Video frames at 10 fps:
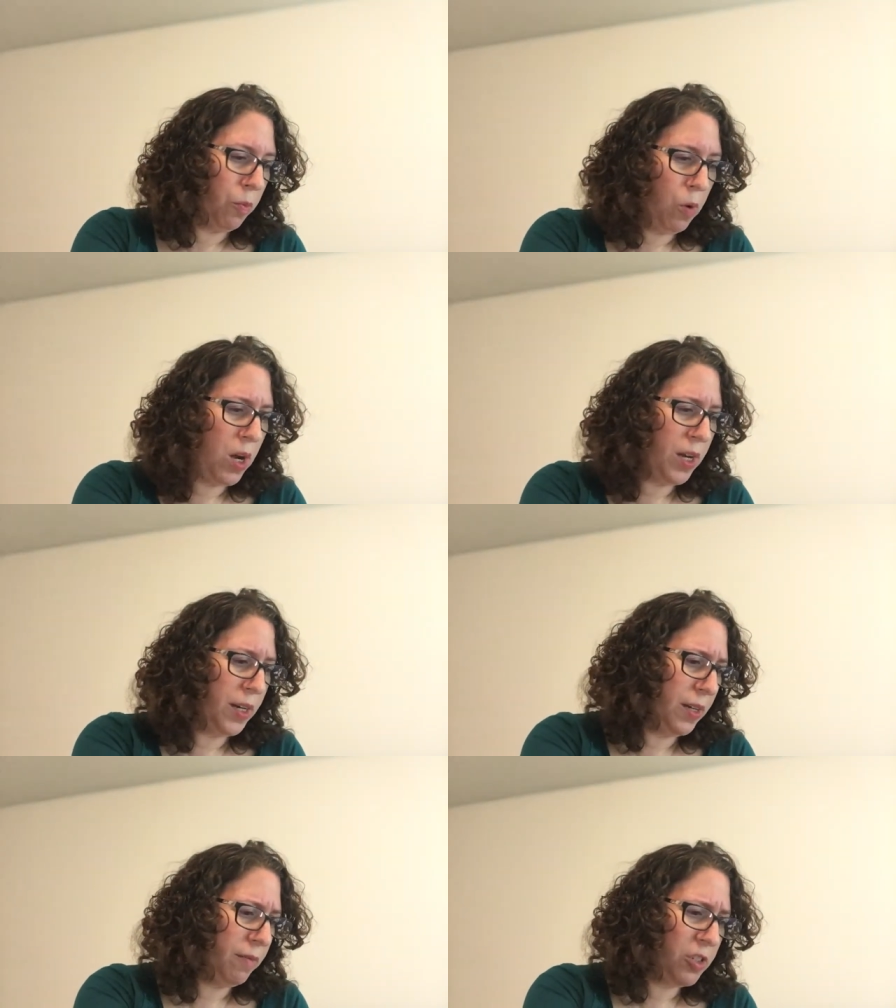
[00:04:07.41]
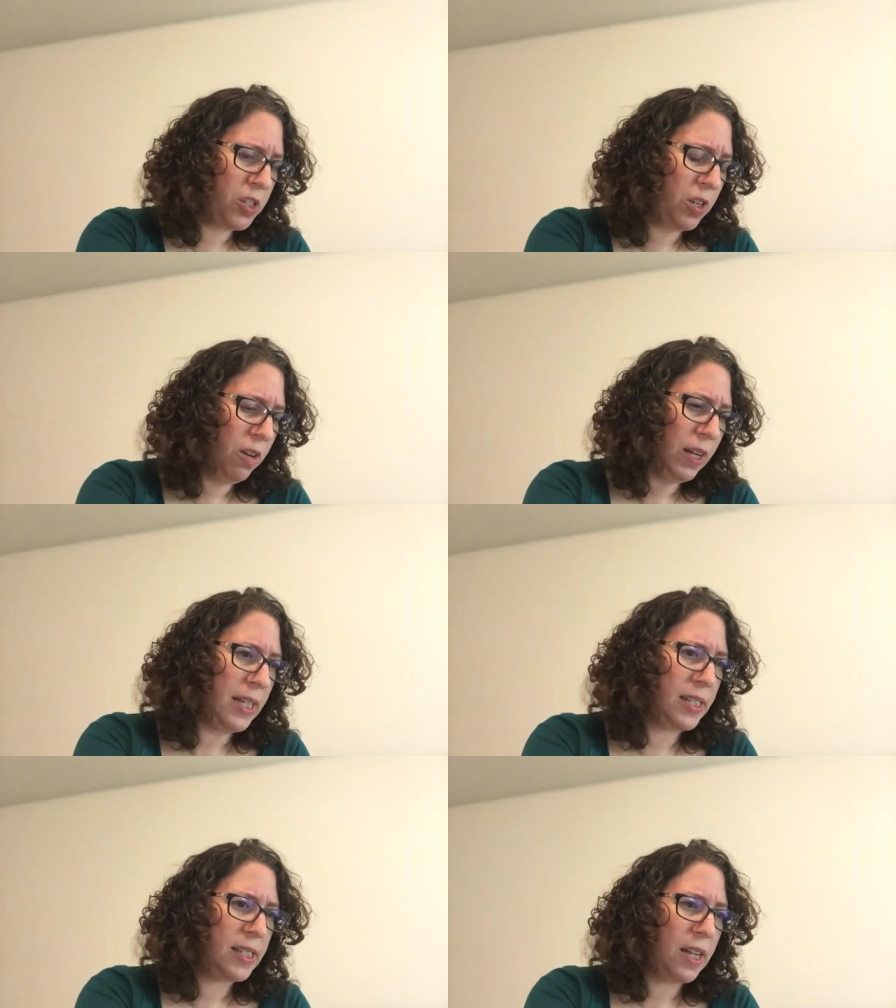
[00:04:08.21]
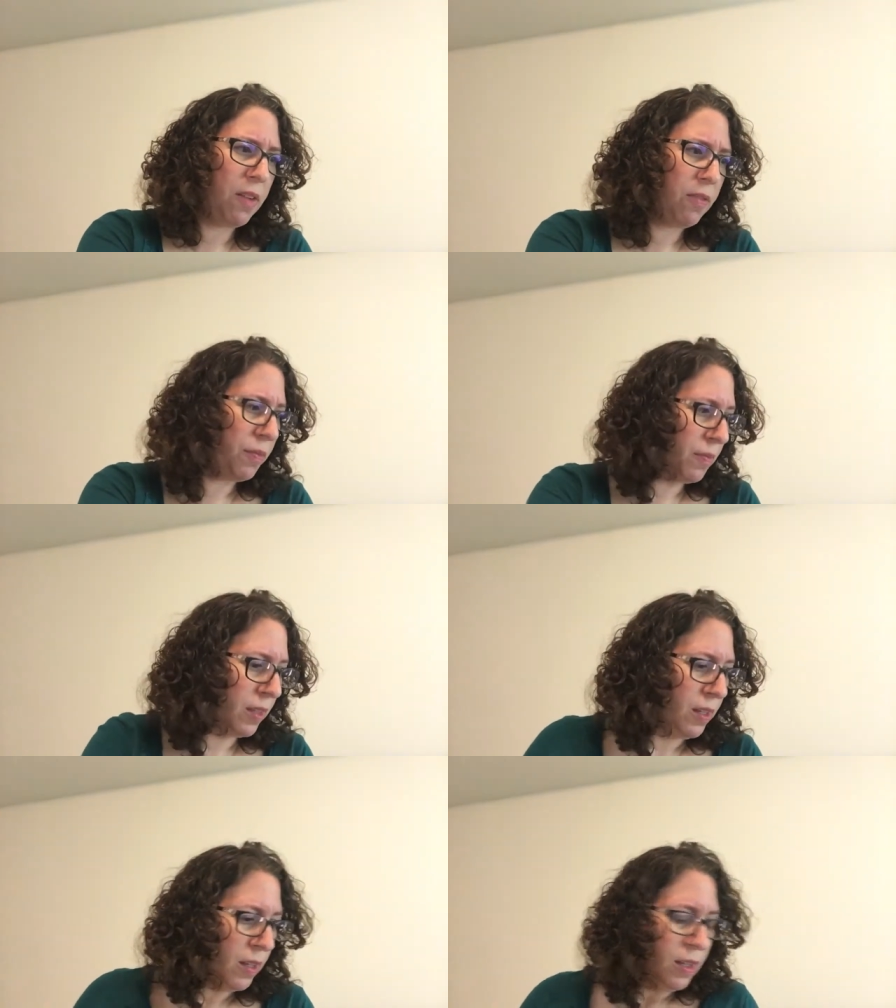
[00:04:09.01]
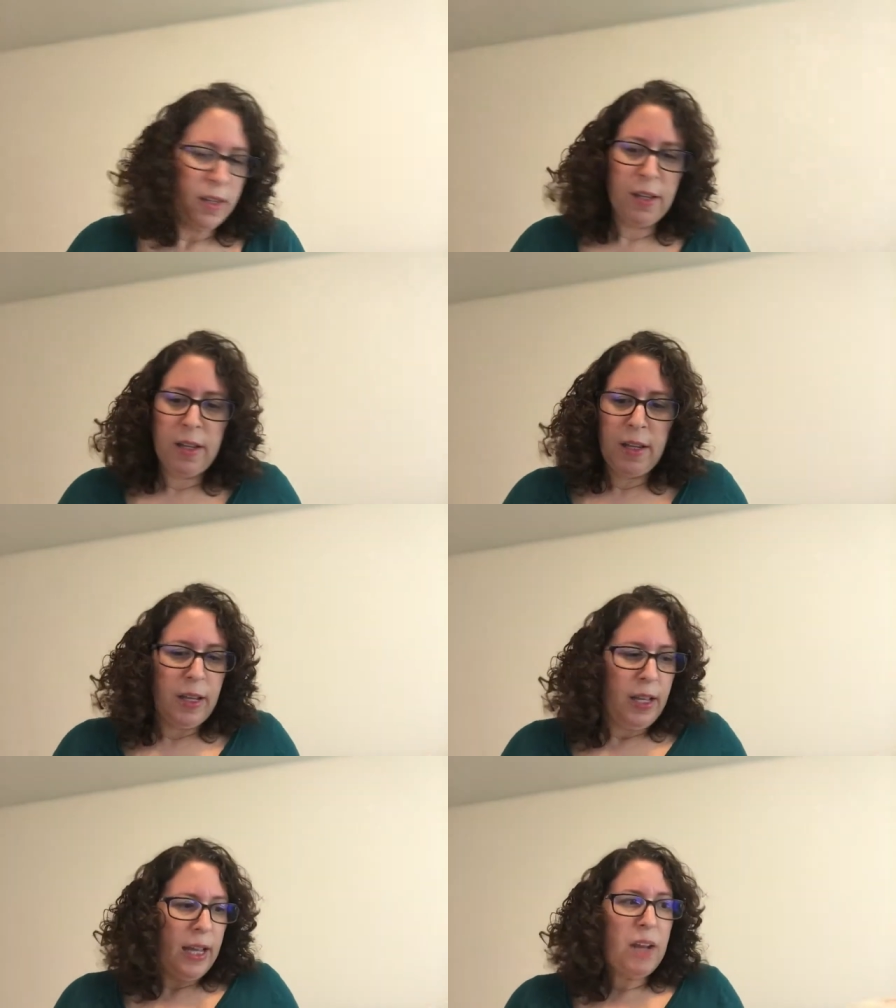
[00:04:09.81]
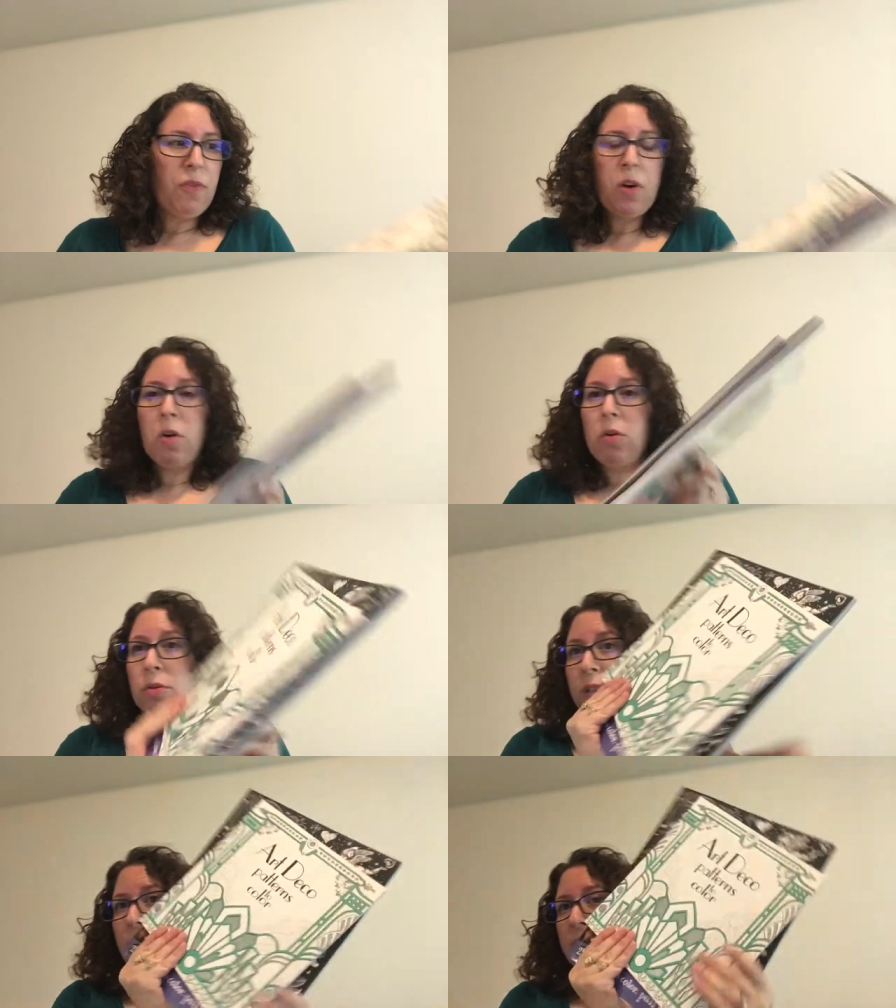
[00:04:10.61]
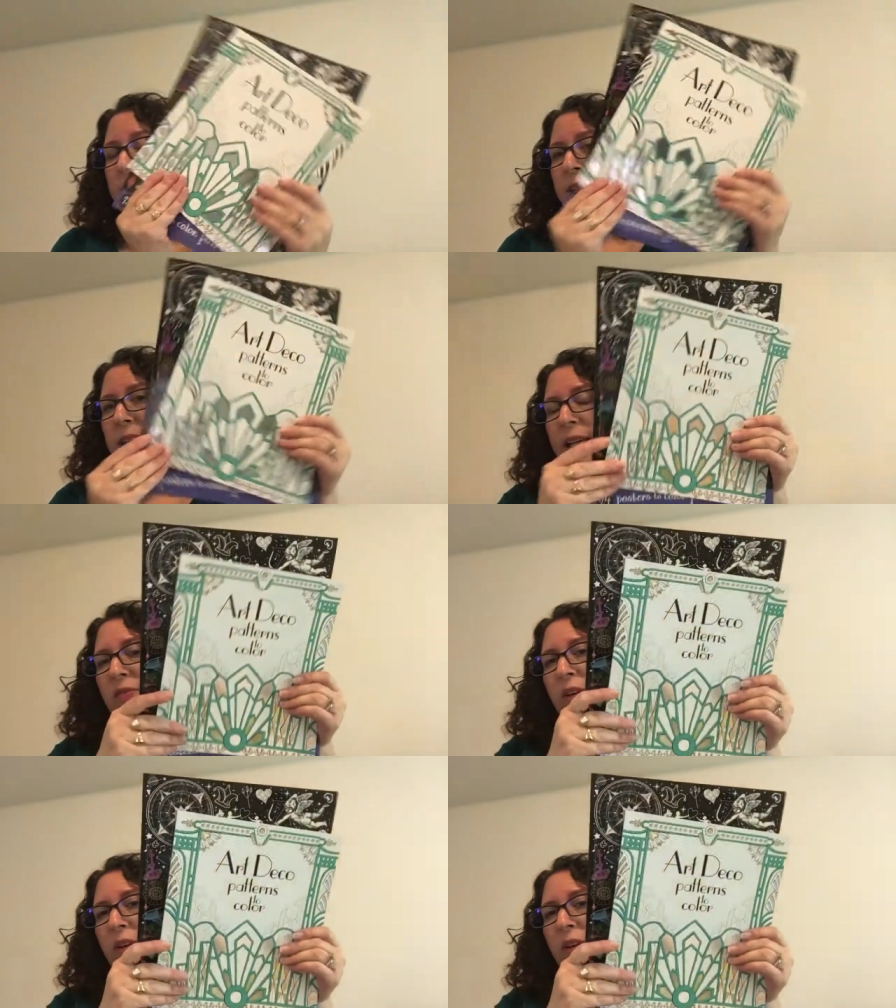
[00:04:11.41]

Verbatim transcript: One and just all kinds of stuff. And for older kids, as